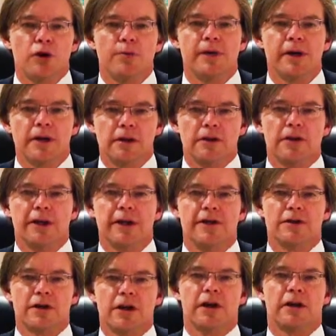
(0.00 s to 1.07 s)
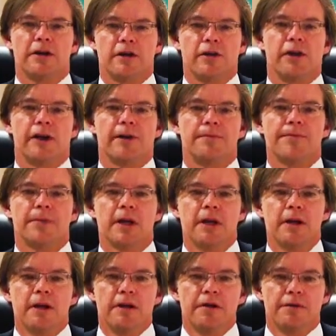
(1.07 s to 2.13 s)
appropriate learning is not occurring.
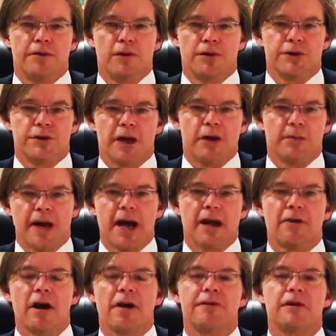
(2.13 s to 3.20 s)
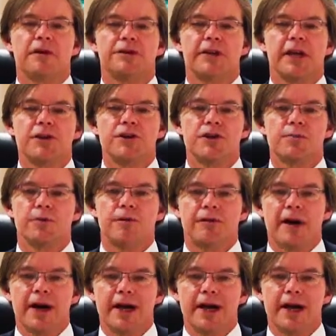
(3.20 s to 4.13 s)
Focused autobiographical sketches